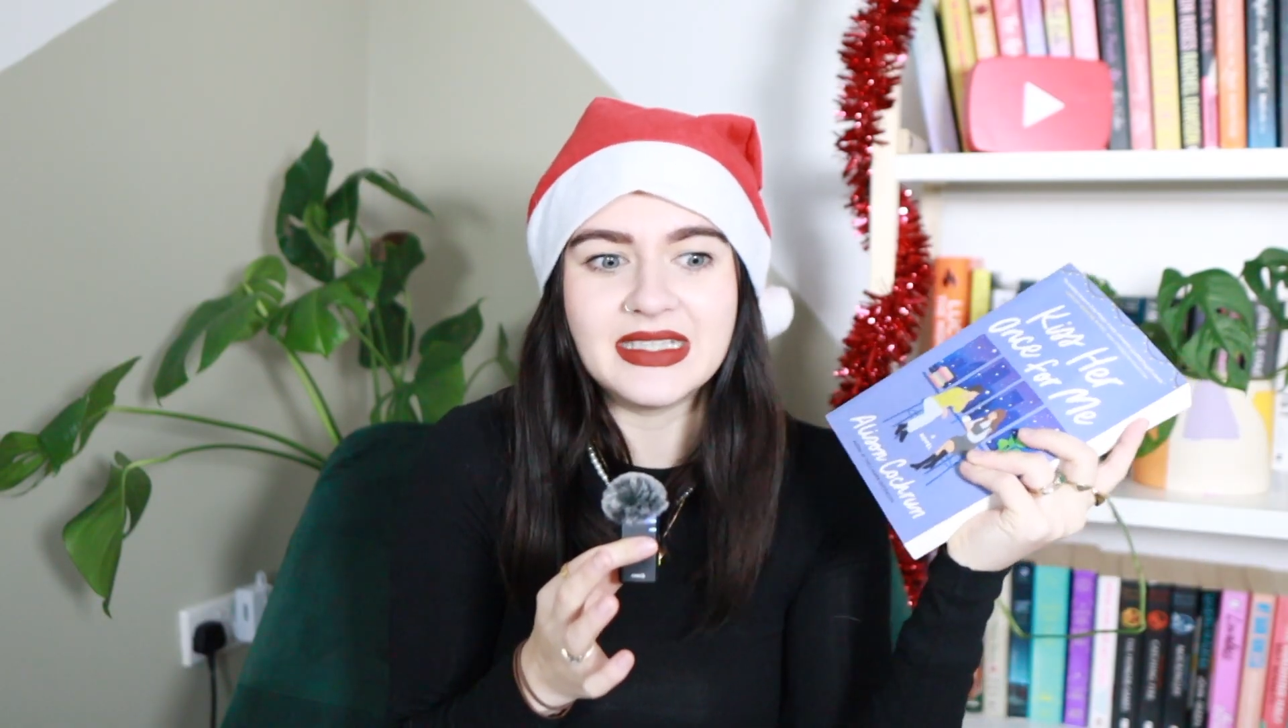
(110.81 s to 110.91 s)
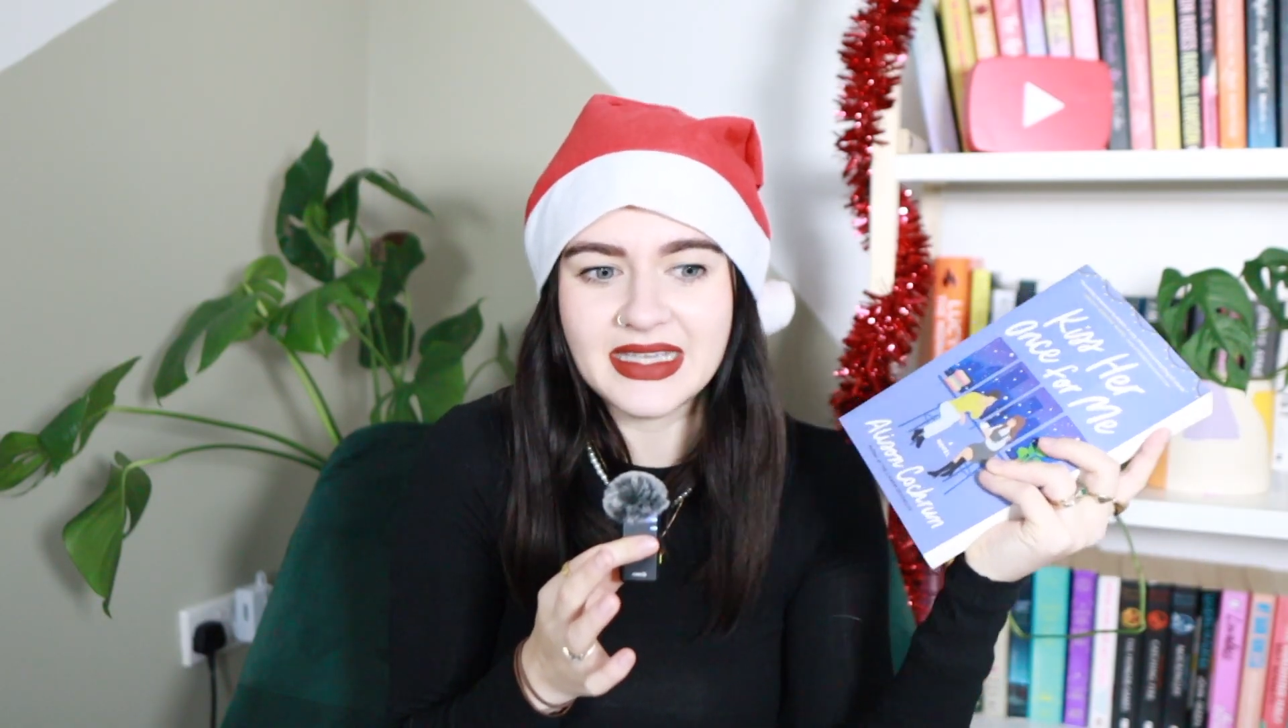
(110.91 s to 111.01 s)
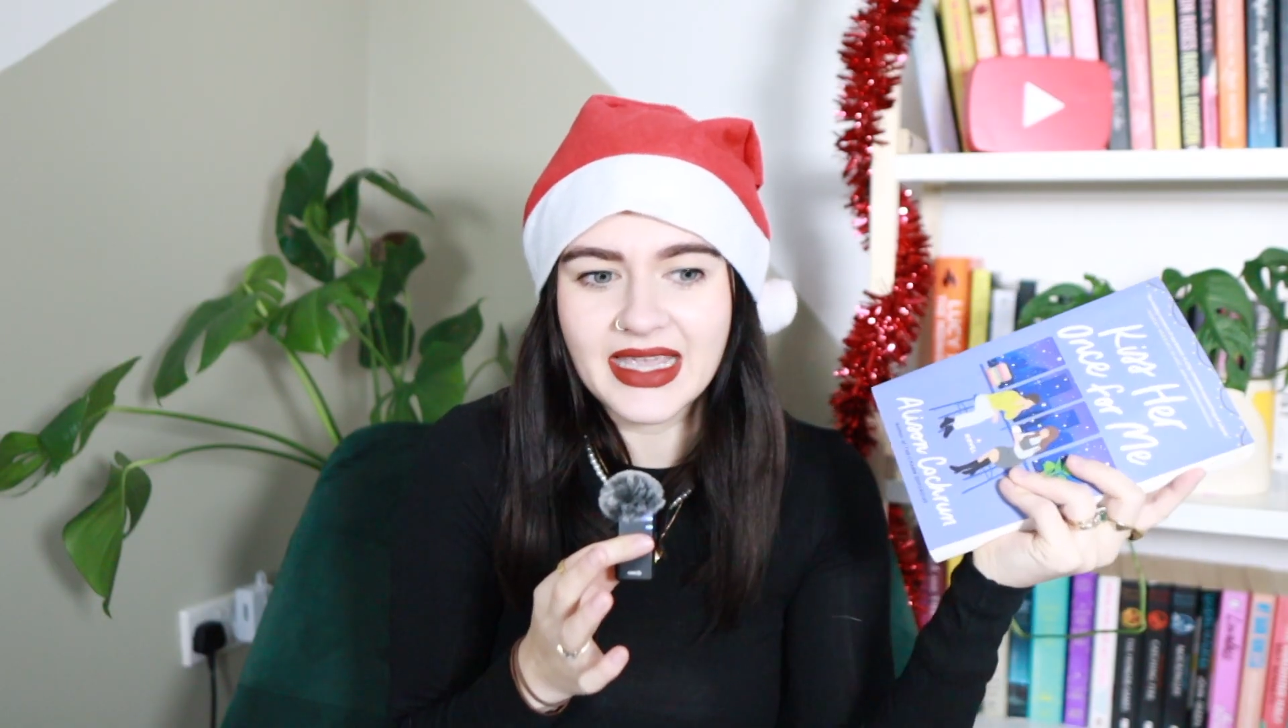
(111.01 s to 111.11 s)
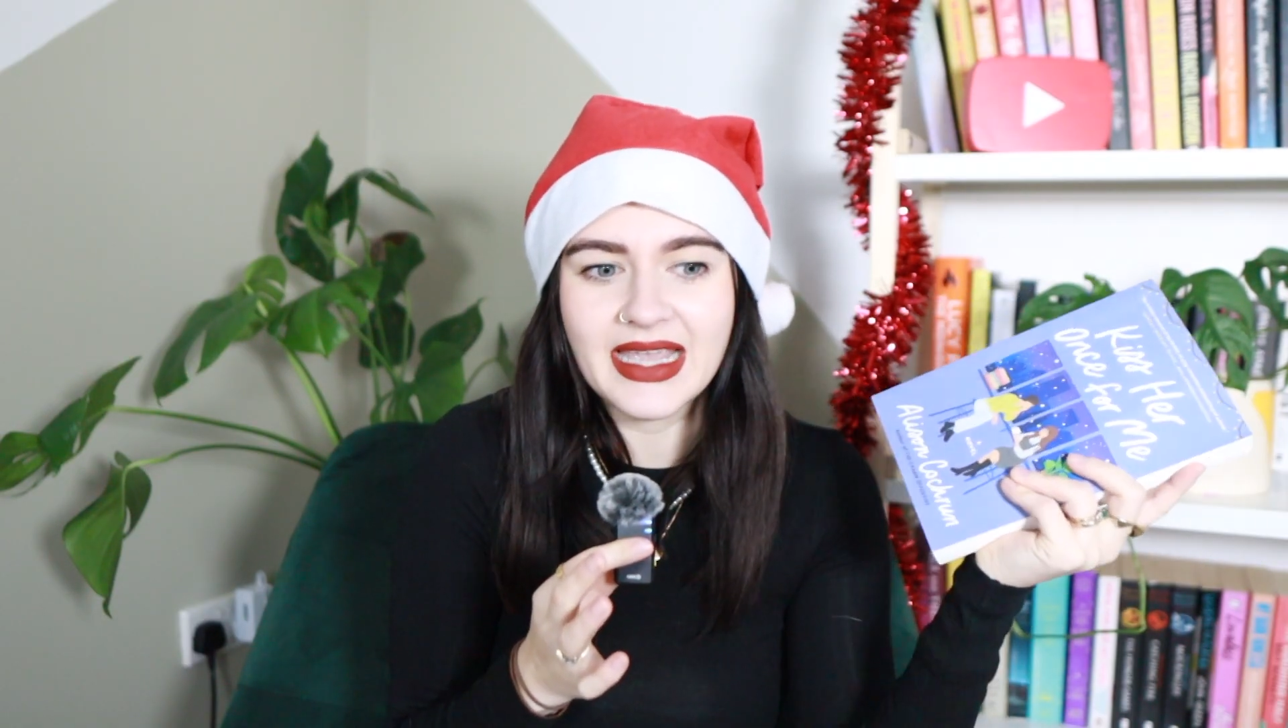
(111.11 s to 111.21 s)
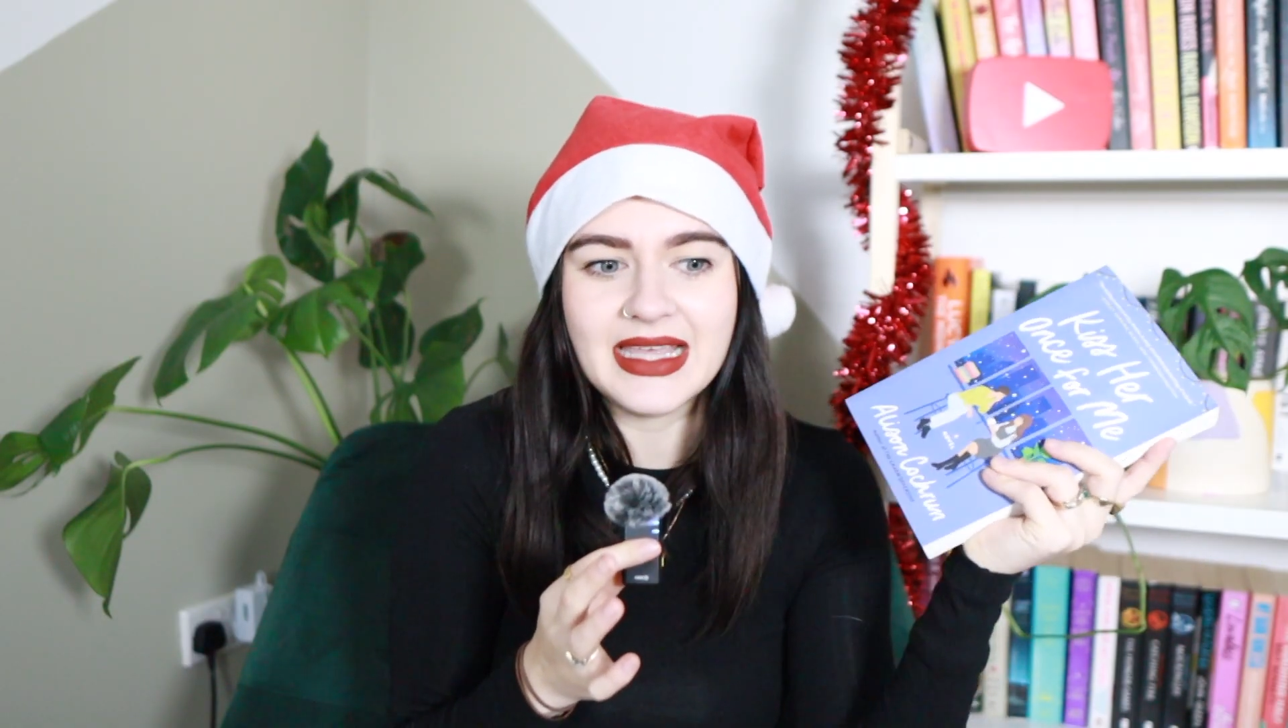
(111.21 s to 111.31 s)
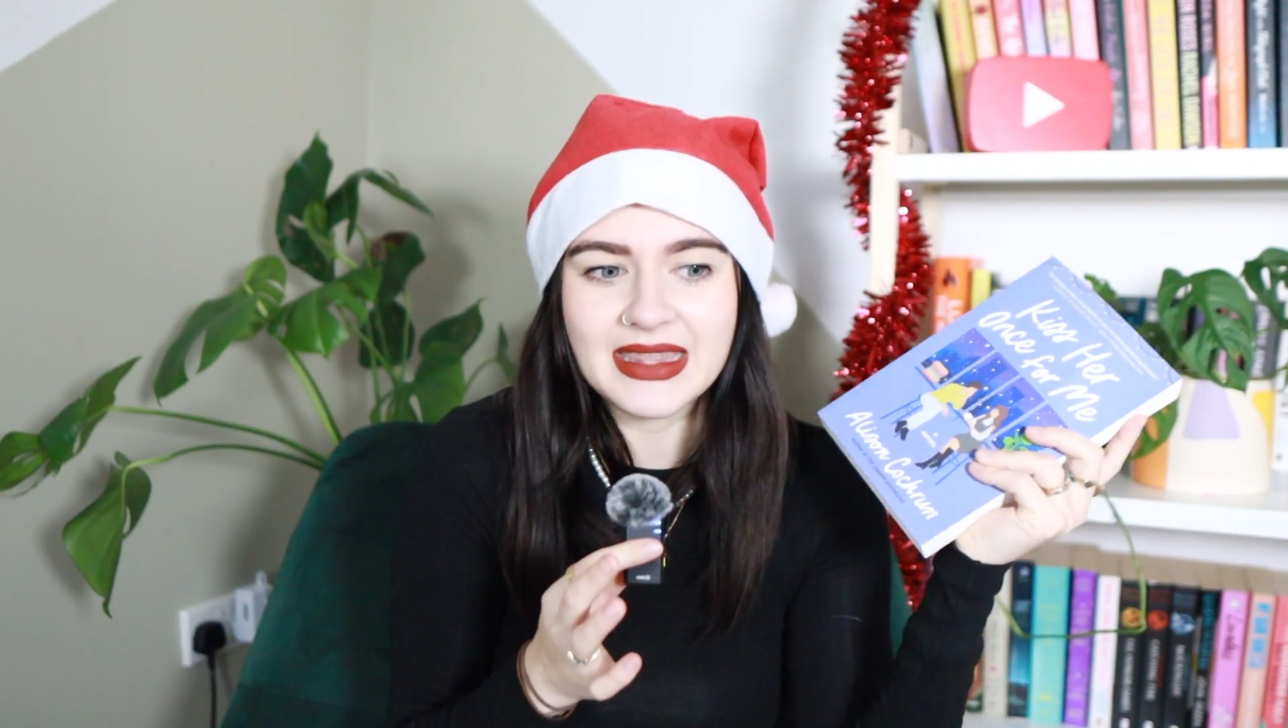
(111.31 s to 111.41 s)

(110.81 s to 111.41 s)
year